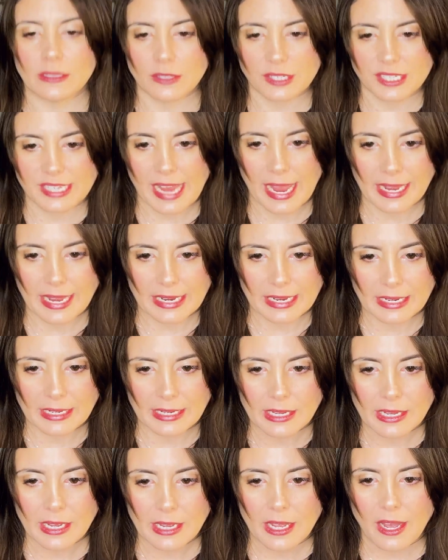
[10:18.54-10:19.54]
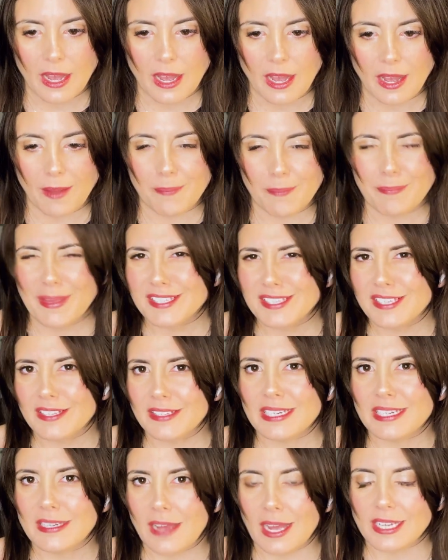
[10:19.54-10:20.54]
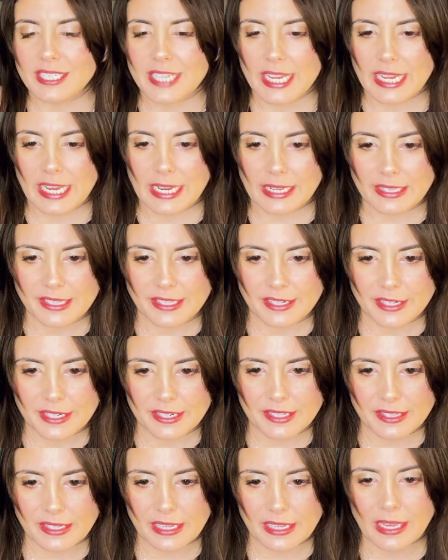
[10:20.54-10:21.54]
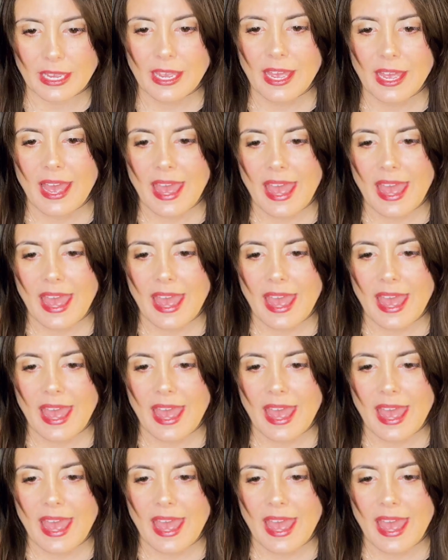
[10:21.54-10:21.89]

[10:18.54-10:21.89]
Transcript: looked at it, basically not taking it seriously.